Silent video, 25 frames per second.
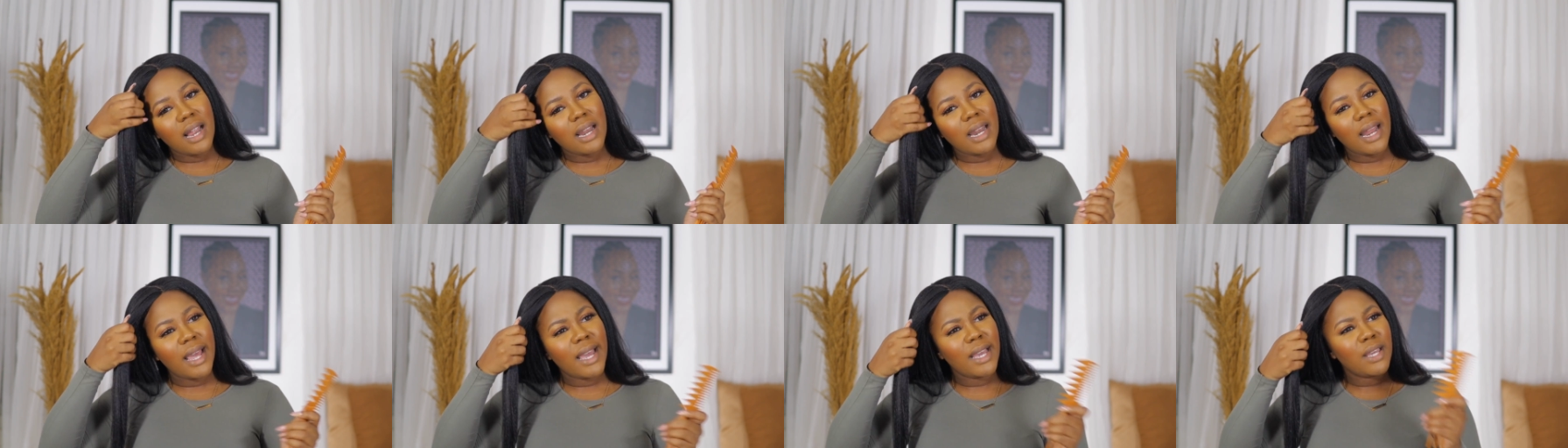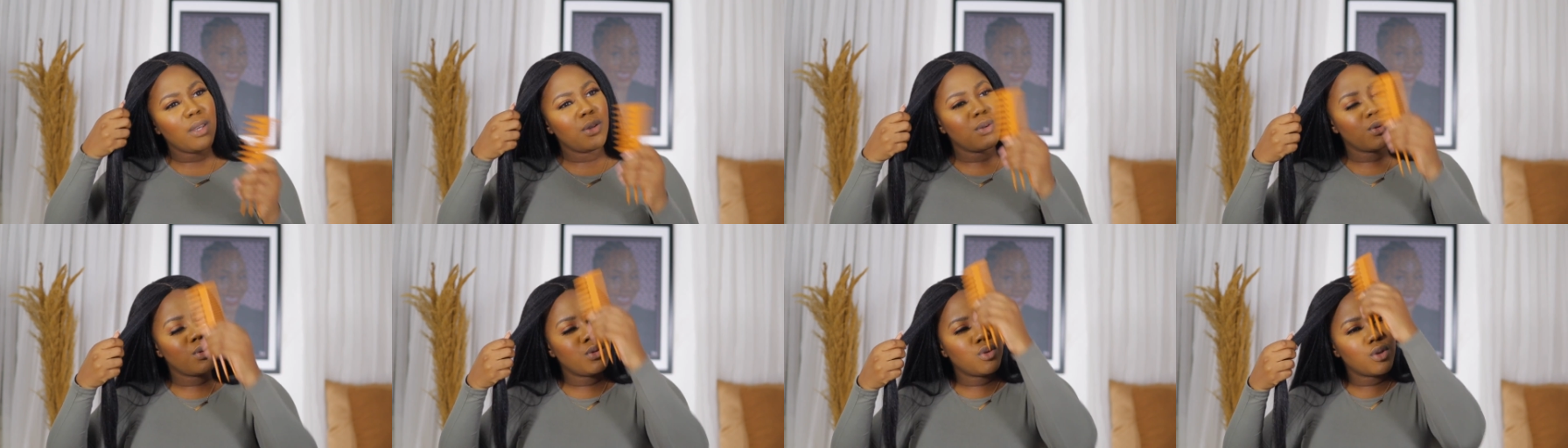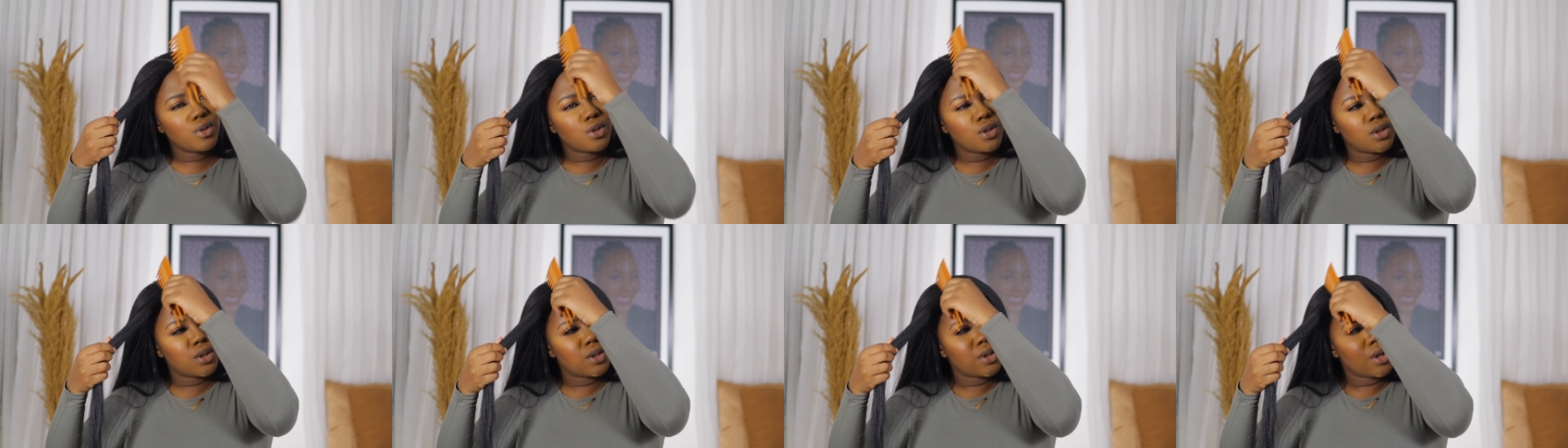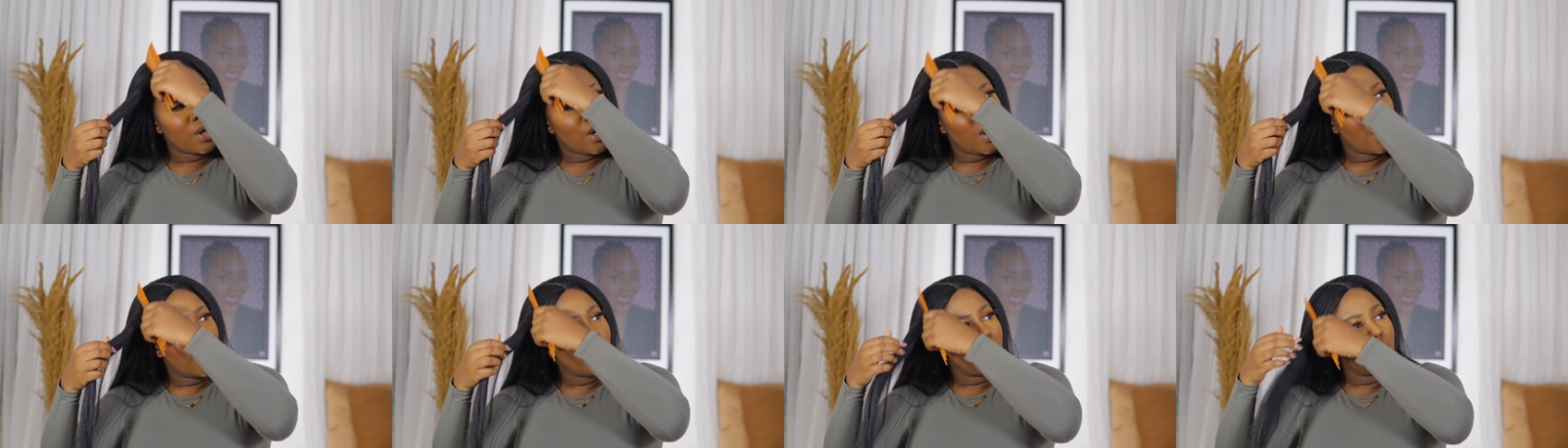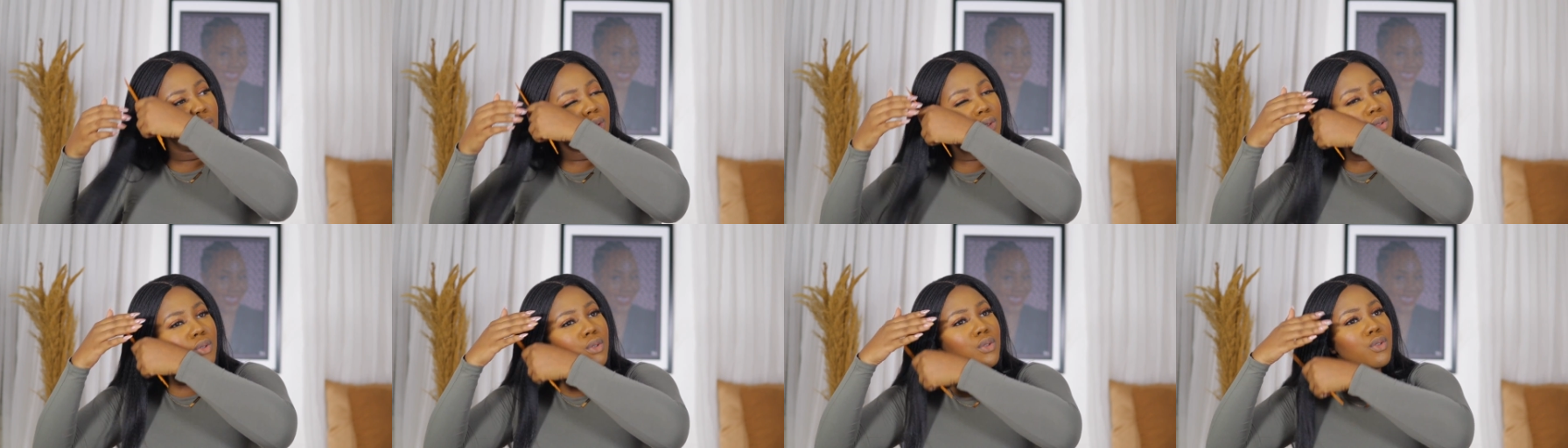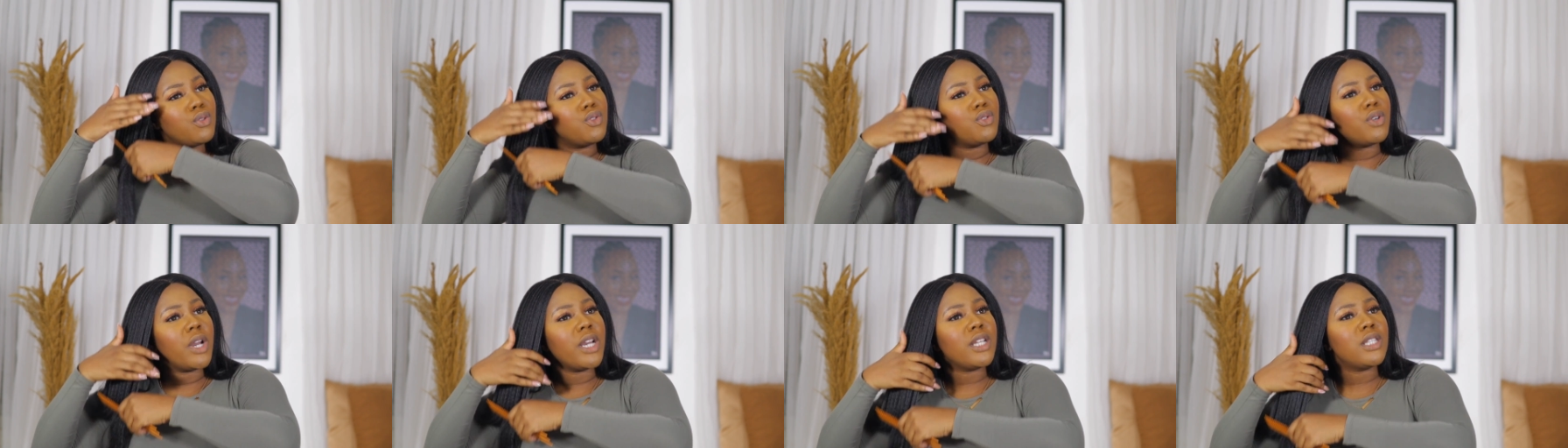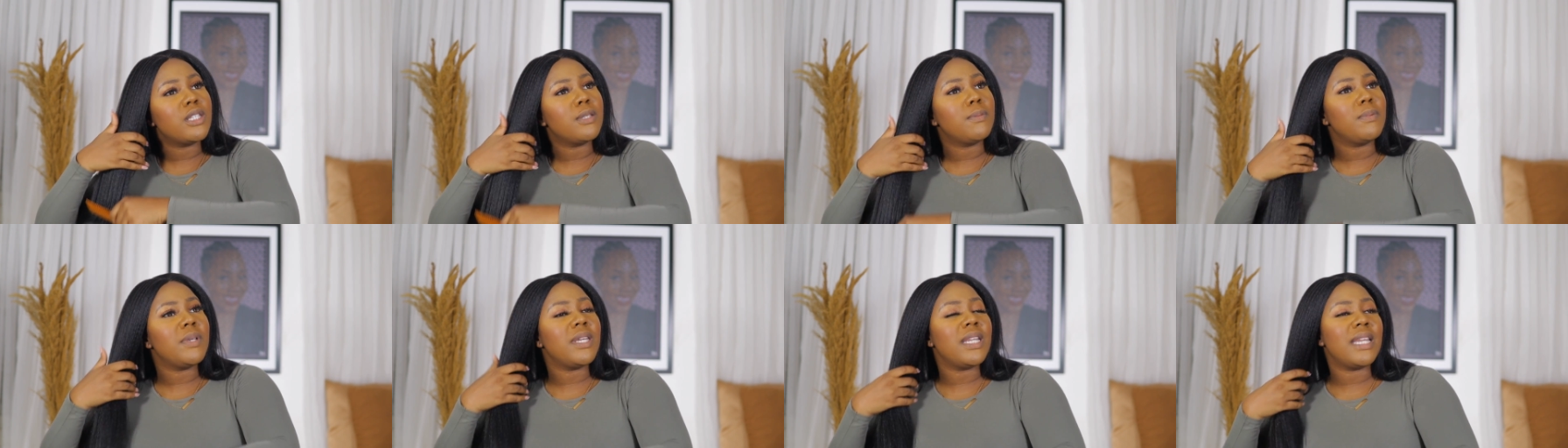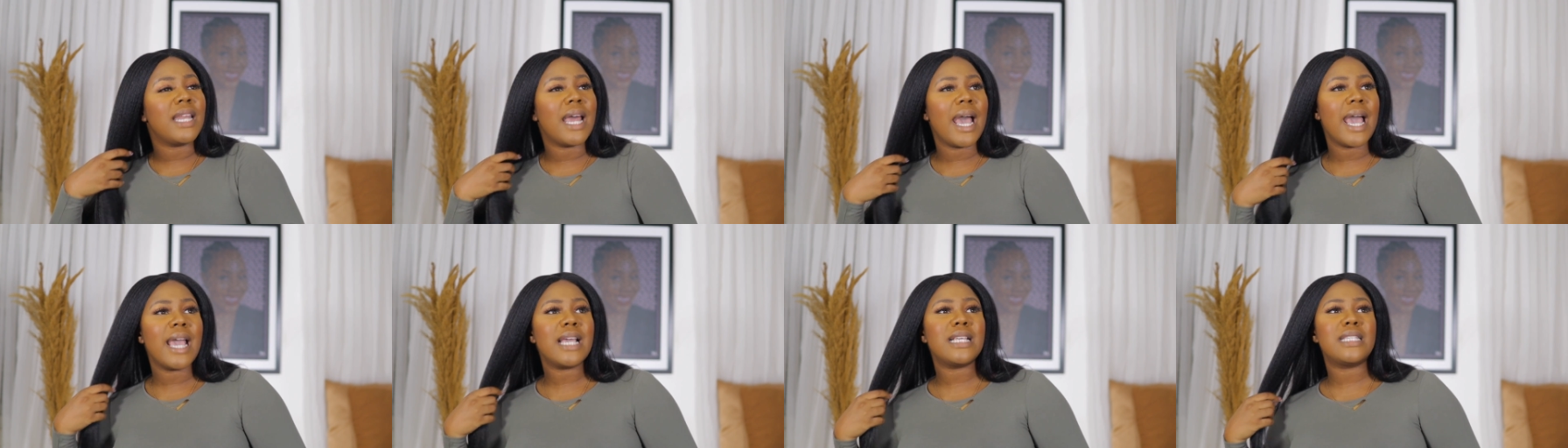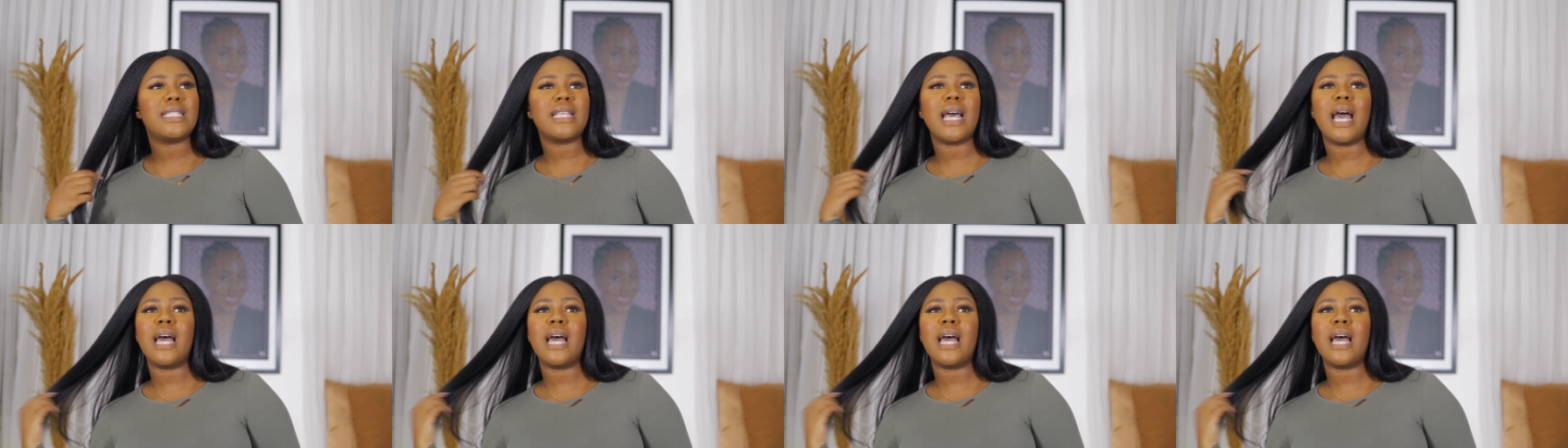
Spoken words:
And like, you try to be nice